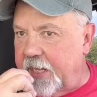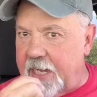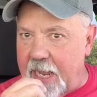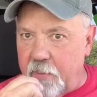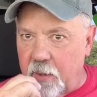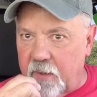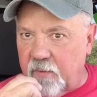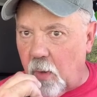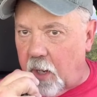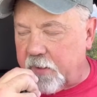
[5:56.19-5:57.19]
The name here
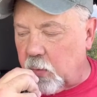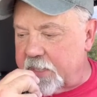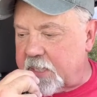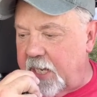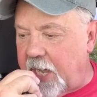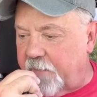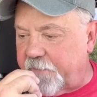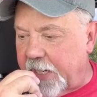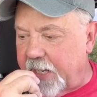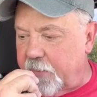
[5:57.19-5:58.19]
is Walt Whiskey
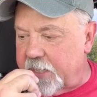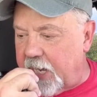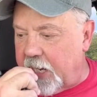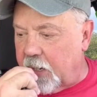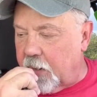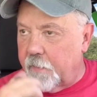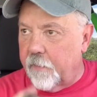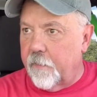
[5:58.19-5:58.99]
Alpha Lima Tango.